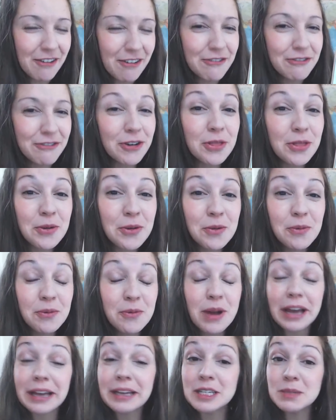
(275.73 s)
for the
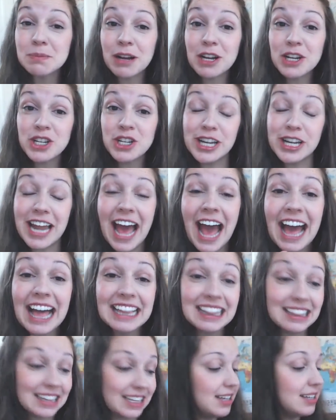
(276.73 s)
expression
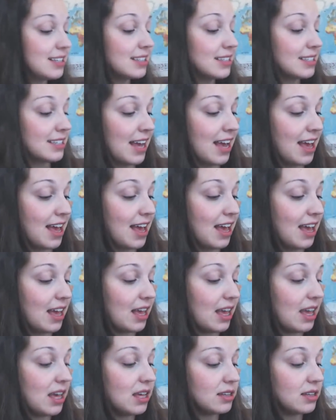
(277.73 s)
at least
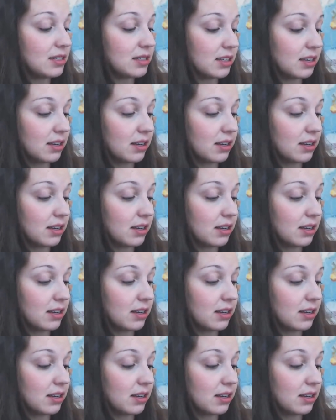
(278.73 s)
is